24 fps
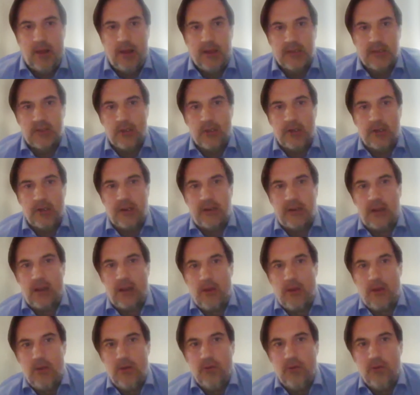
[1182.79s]
It's not that the
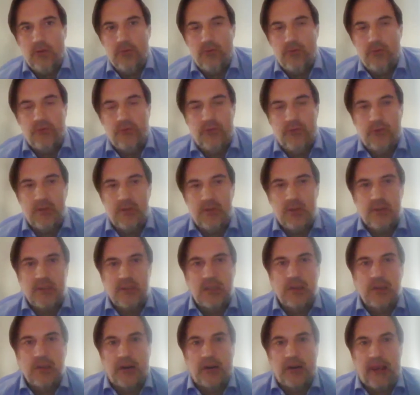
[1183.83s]
EU
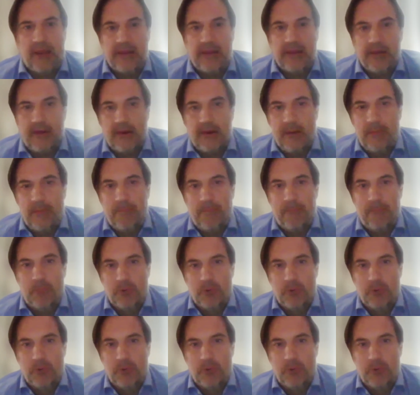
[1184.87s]
single-handedly